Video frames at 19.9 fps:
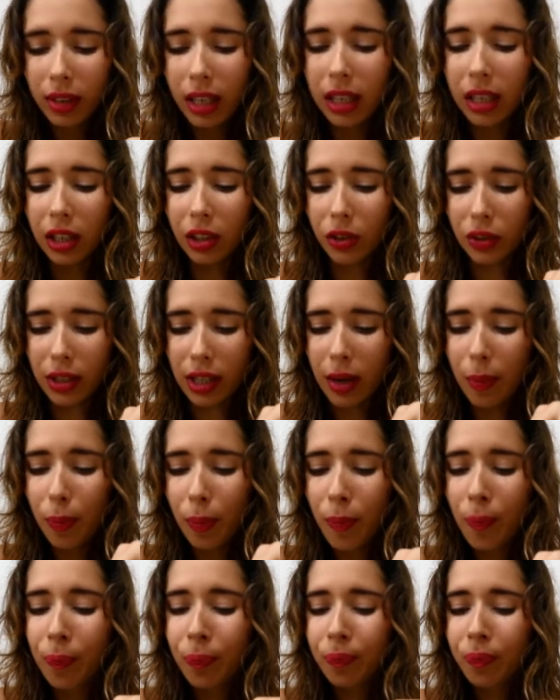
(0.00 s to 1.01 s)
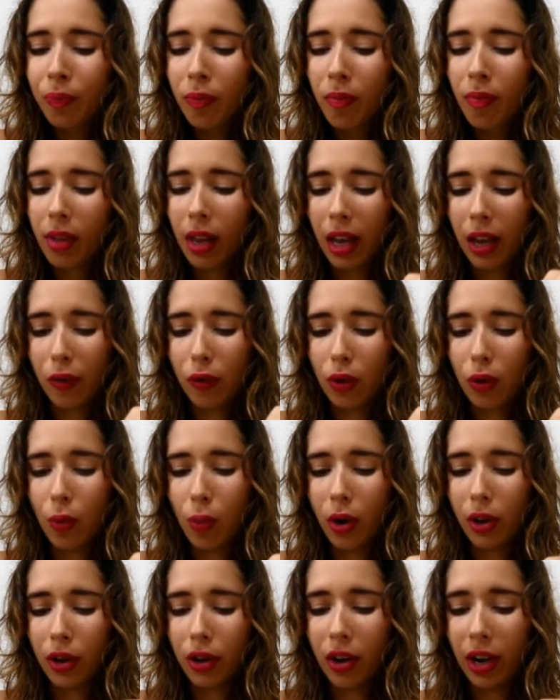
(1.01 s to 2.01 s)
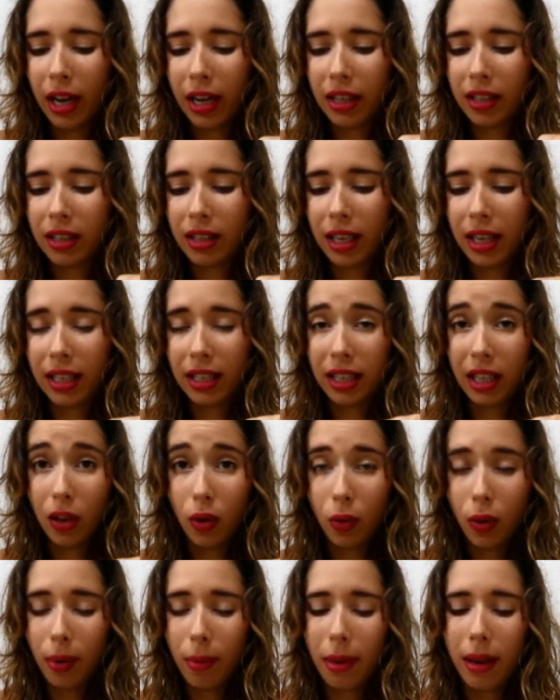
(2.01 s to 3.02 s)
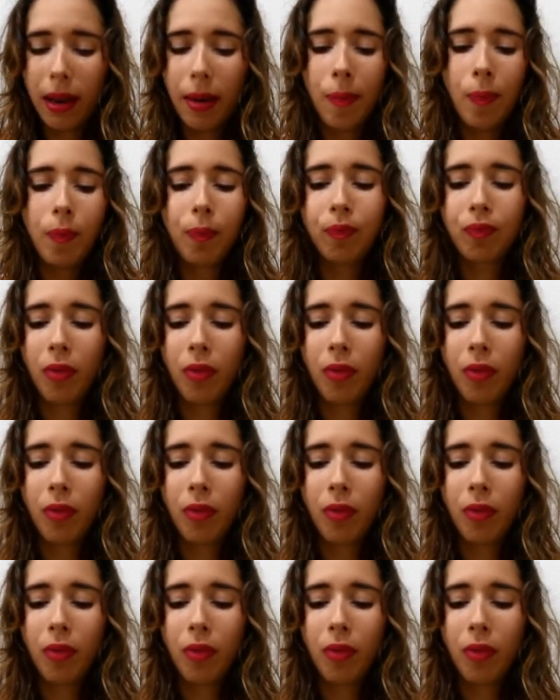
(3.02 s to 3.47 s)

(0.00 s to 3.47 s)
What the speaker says: Little tip, if you want your eggs nice and creamy,